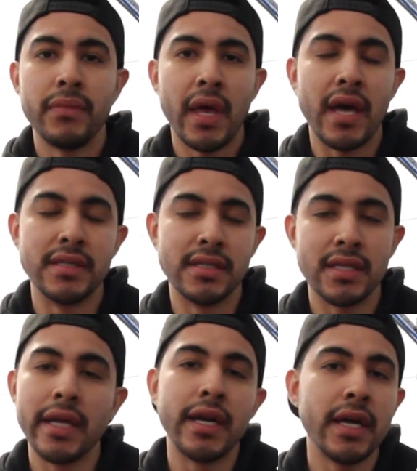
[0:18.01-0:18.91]
has a
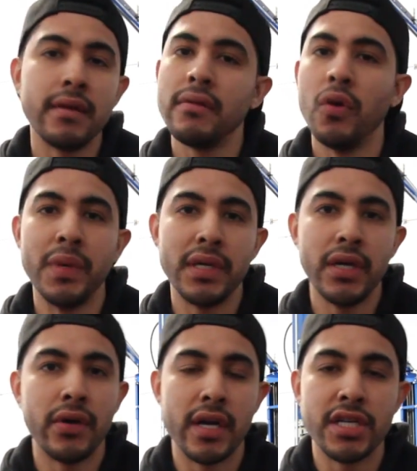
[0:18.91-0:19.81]
slit in it. No big
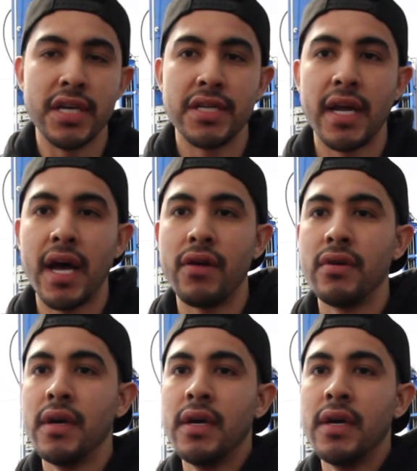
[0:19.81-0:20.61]
deal. Gonna change that out.